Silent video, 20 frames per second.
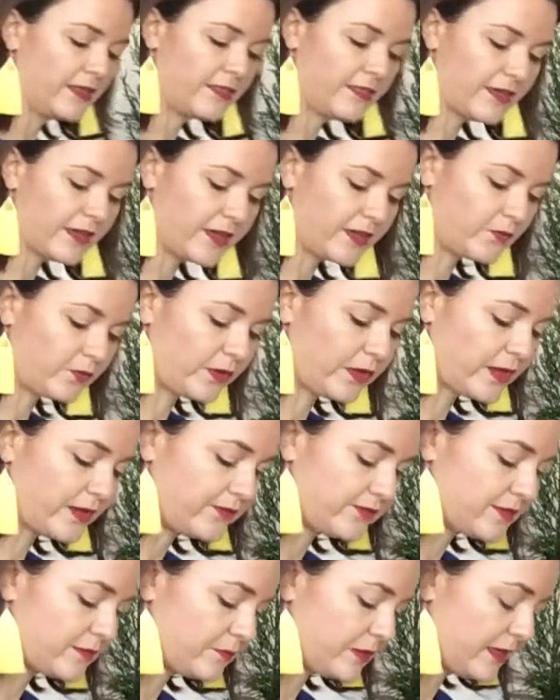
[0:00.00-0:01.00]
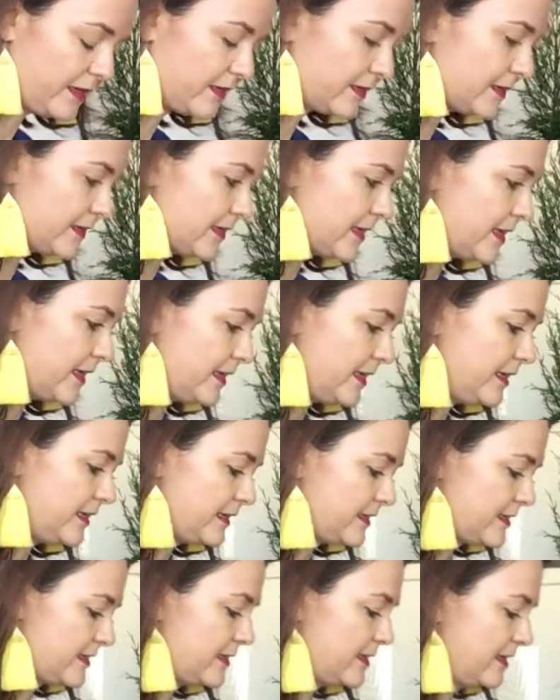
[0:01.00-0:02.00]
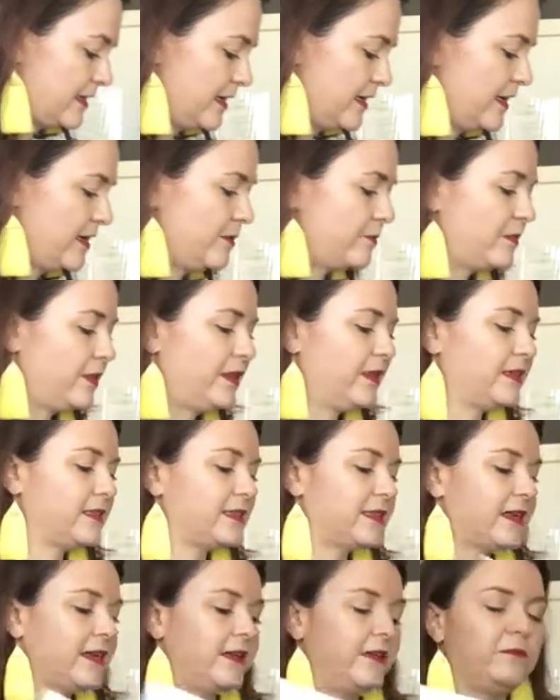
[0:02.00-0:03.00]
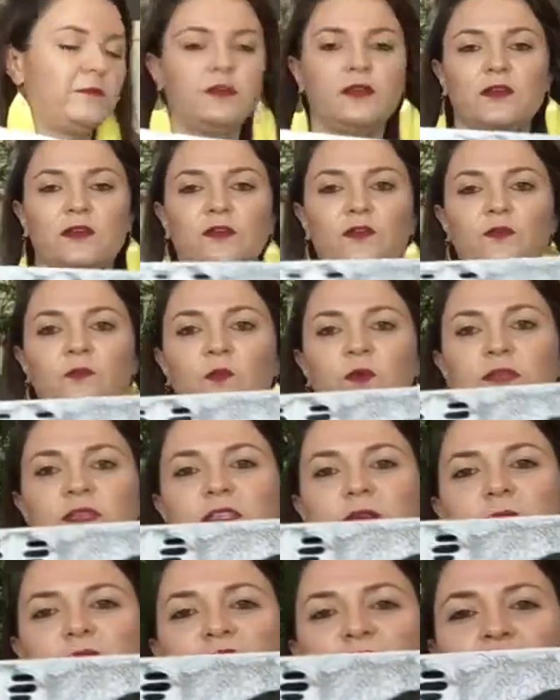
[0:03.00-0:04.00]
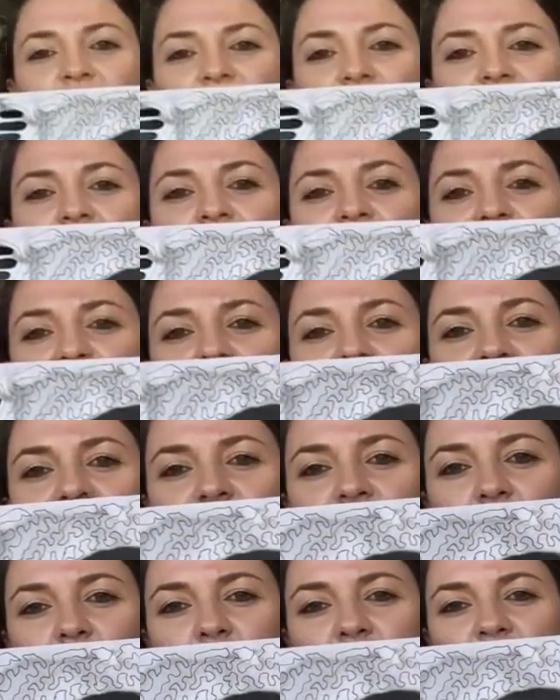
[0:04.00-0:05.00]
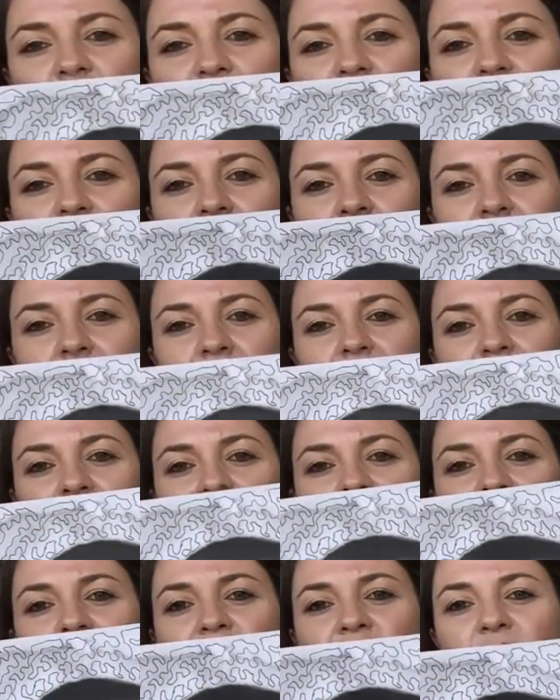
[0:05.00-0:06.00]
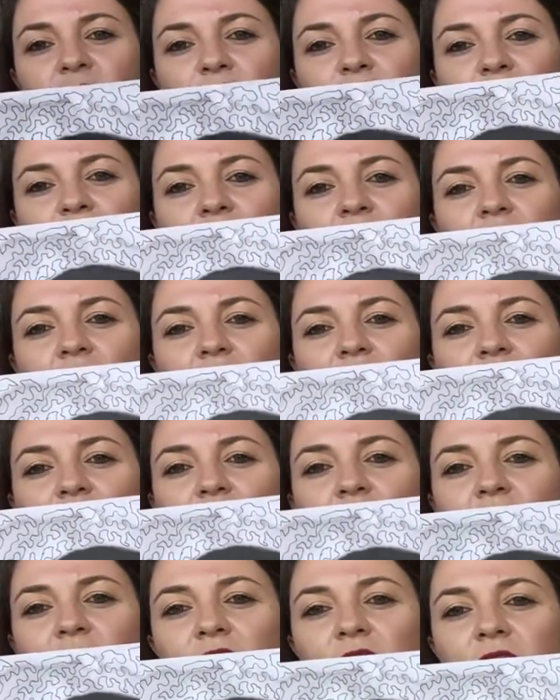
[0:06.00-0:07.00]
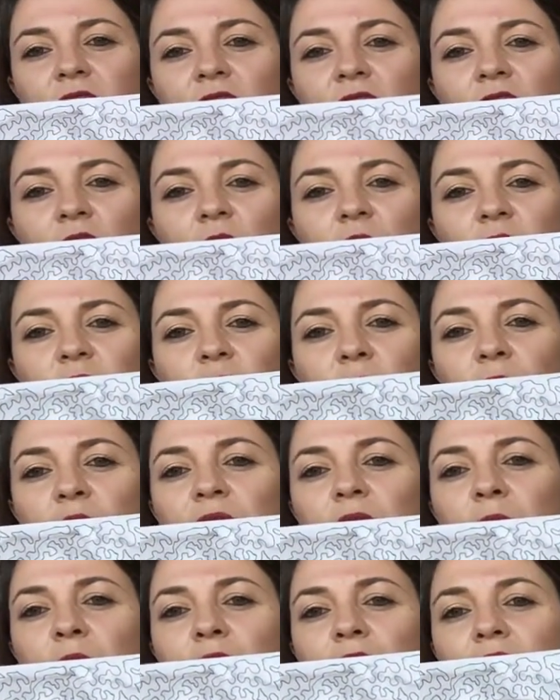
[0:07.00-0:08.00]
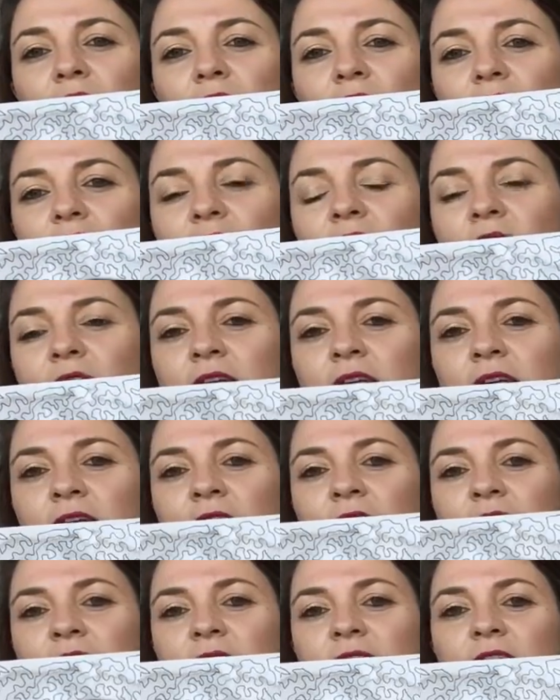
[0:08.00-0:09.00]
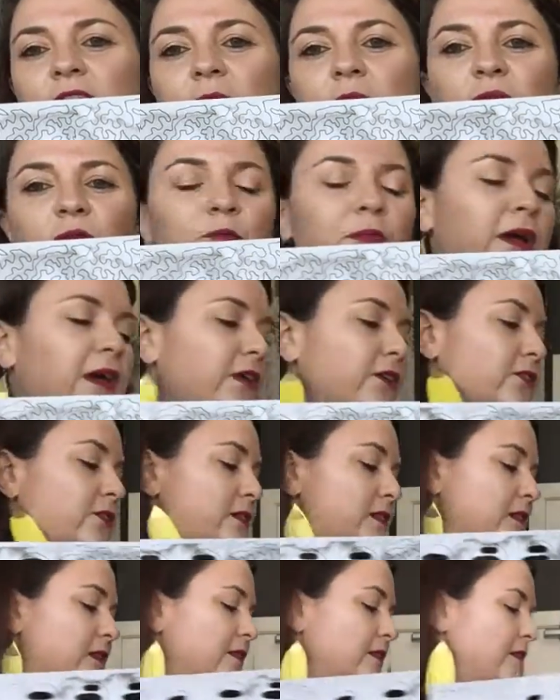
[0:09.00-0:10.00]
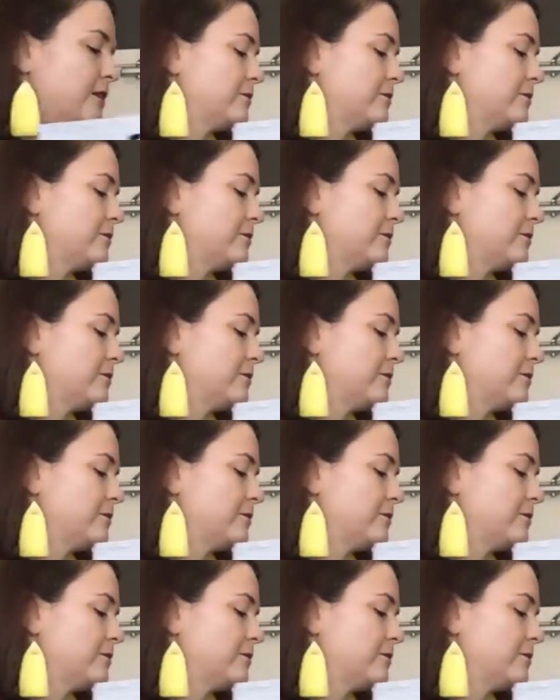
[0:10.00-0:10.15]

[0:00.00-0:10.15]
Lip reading: Then we have some ink studies, but this time with some of these leaf shapes. And you can see the leaf shapes, they also have these almost pea pod type of patterns in